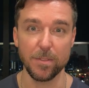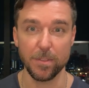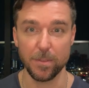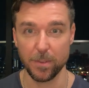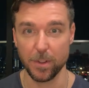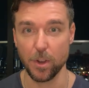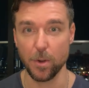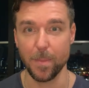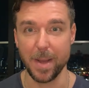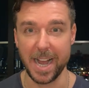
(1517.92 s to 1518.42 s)

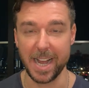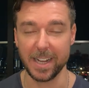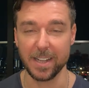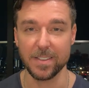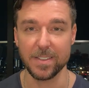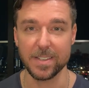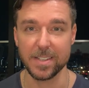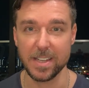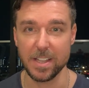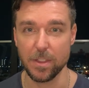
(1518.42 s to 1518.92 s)
go back
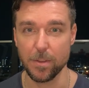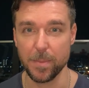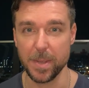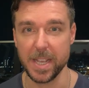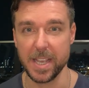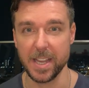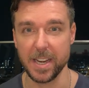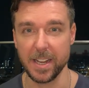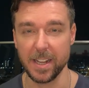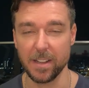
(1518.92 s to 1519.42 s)
and see the
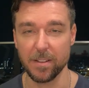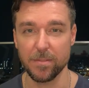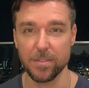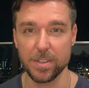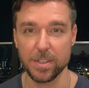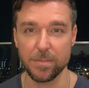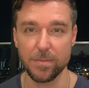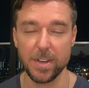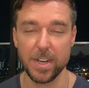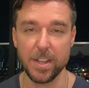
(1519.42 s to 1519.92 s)
beginning of
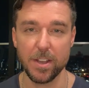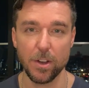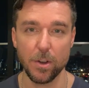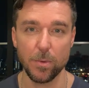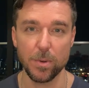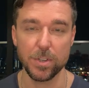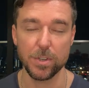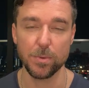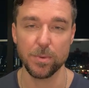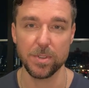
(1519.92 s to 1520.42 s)
this video,
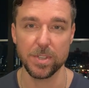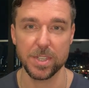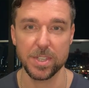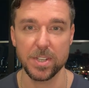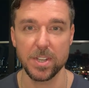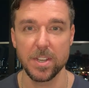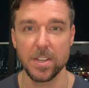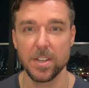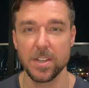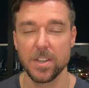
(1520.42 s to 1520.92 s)
which was
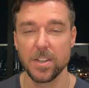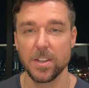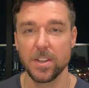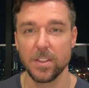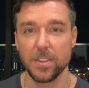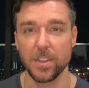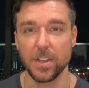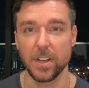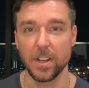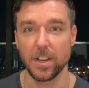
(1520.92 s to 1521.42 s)

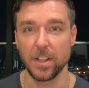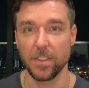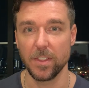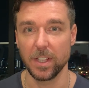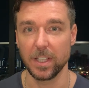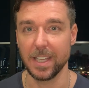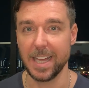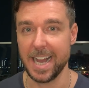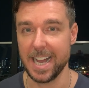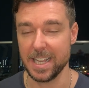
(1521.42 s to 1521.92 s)
the
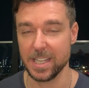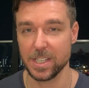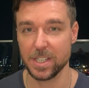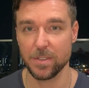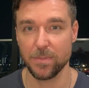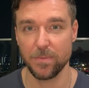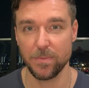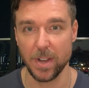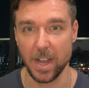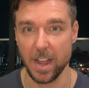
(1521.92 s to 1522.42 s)
last
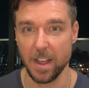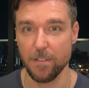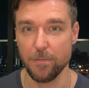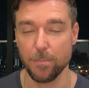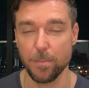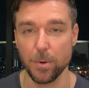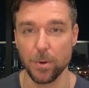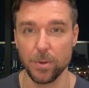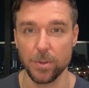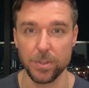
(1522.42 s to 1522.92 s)
five
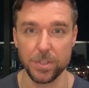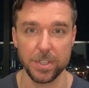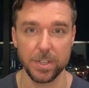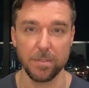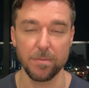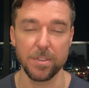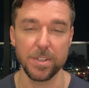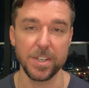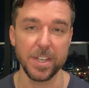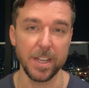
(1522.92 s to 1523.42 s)
bulls
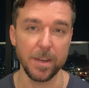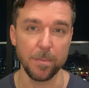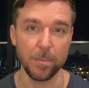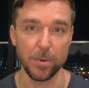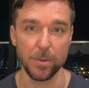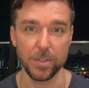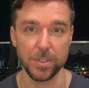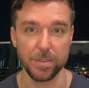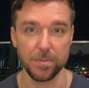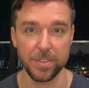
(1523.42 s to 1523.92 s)
of the 10
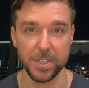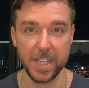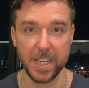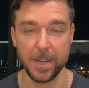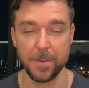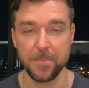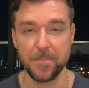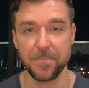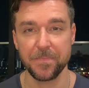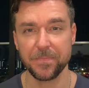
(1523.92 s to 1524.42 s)
Bulls of
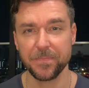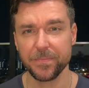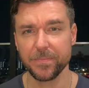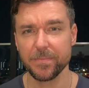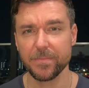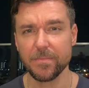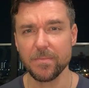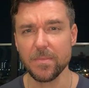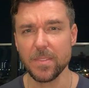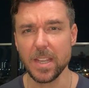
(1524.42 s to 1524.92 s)
Zen.
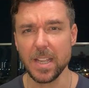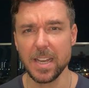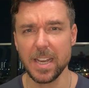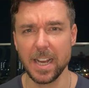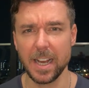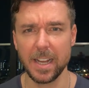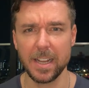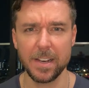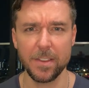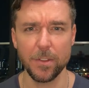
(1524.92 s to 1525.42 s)

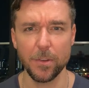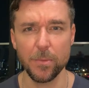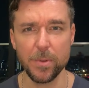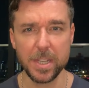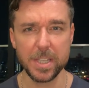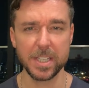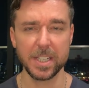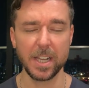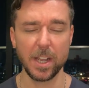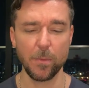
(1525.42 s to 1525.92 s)
And the
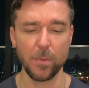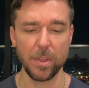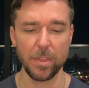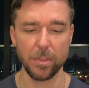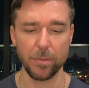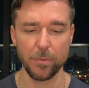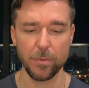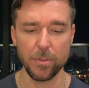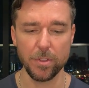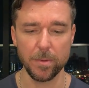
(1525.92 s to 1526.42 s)
reason I went
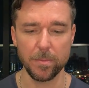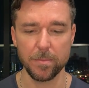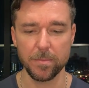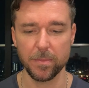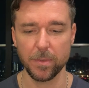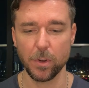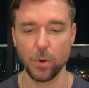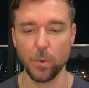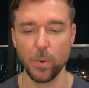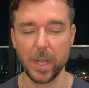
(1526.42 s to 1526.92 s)
through
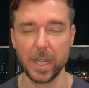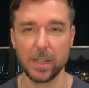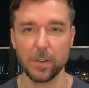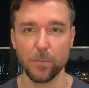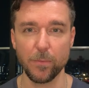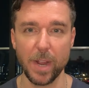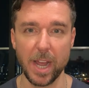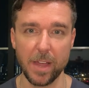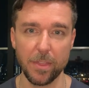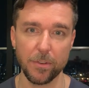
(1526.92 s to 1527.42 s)
them
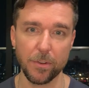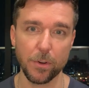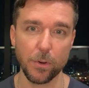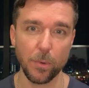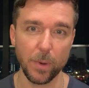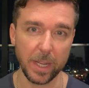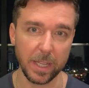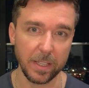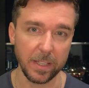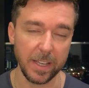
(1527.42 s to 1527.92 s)
rather
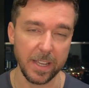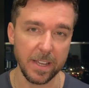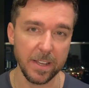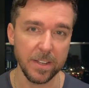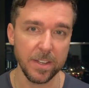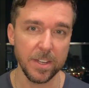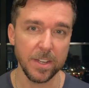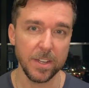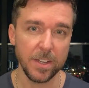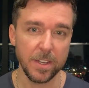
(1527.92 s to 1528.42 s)
quickly
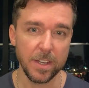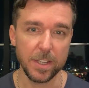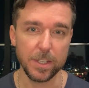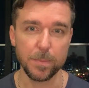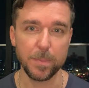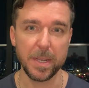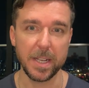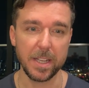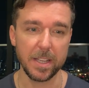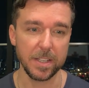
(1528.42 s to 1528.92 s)
is
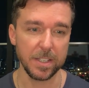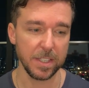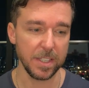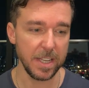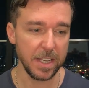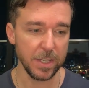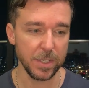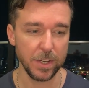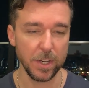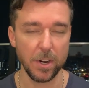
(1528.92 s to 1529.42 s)
because
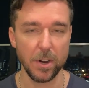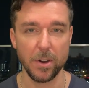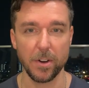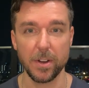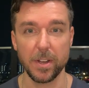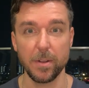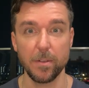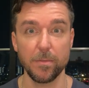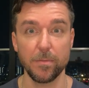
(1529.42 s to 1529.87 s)
these are